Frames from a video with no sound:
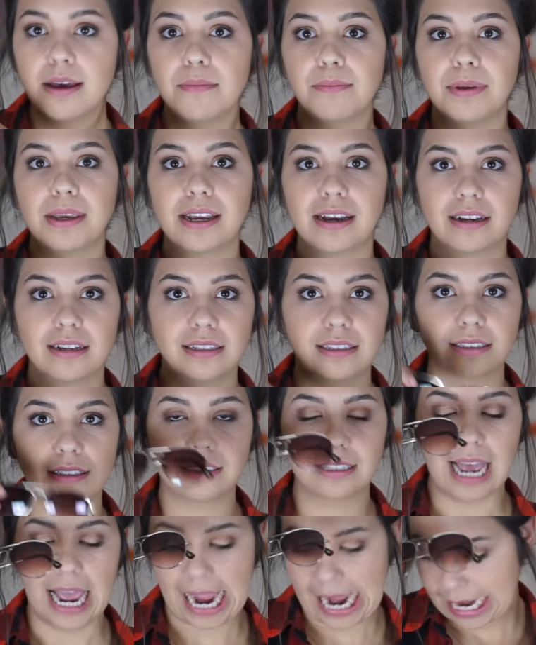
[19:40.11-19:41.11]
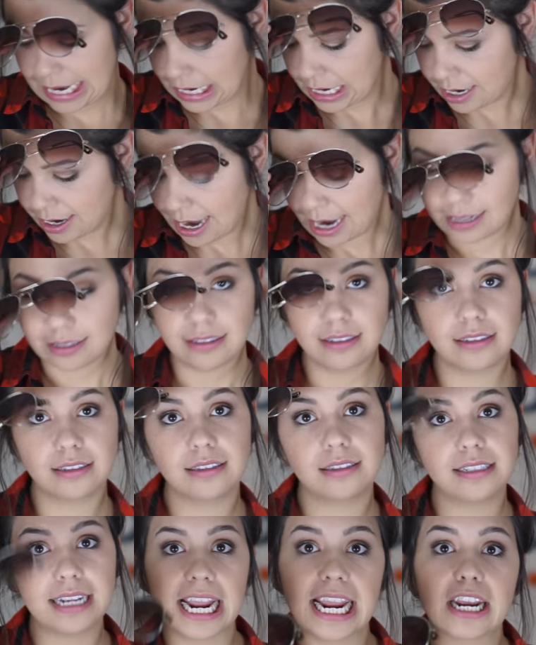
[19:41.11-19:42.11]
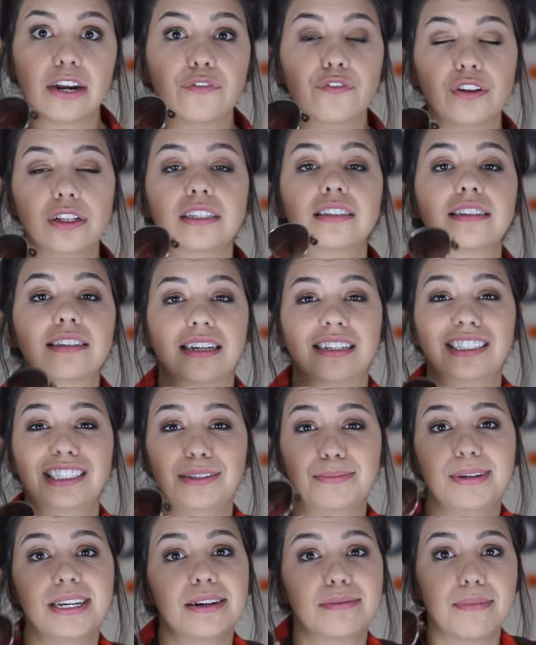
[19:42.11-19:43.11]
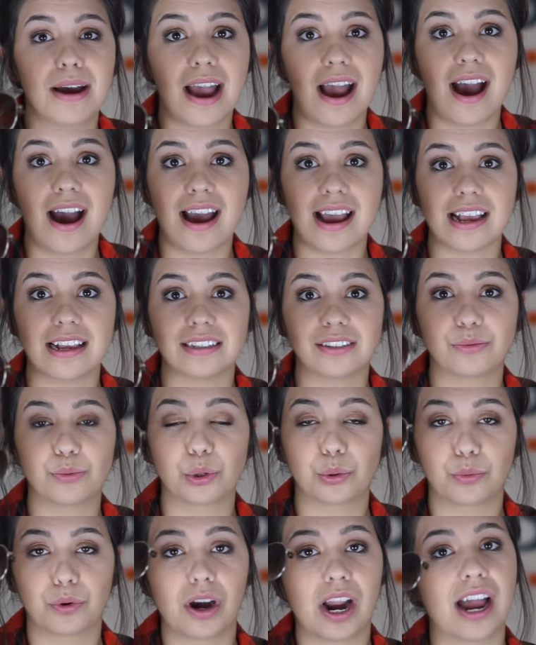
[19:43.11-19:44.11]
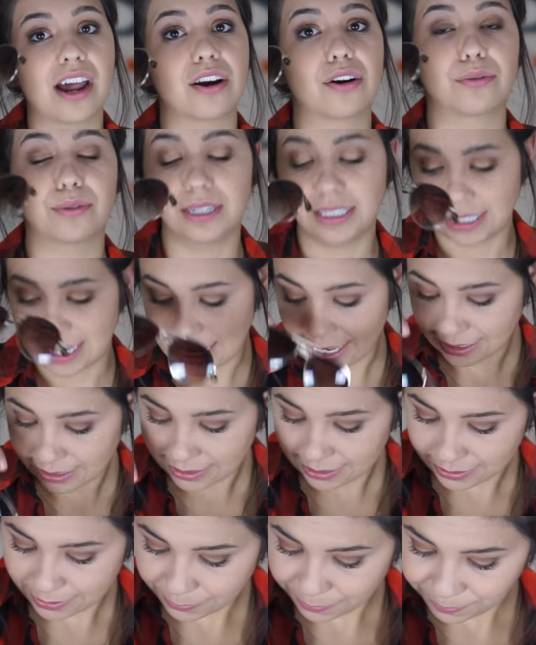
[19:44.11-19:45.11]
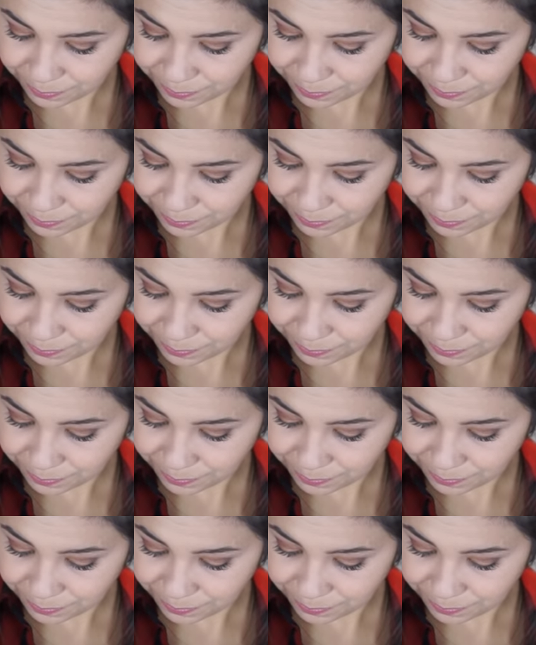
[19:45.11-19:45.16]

because I cannot stand for the sun to be in my eyes when we're out on recess.